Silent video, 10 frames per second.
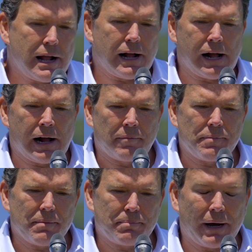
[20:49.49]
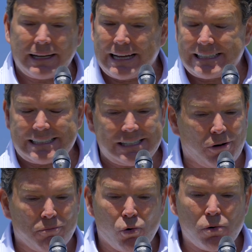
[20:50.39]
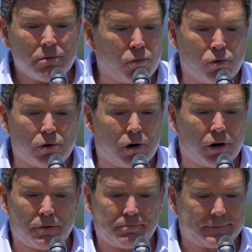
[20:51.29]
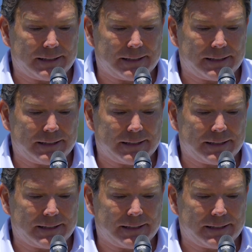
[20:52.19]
Mm-hmm. But, more and more,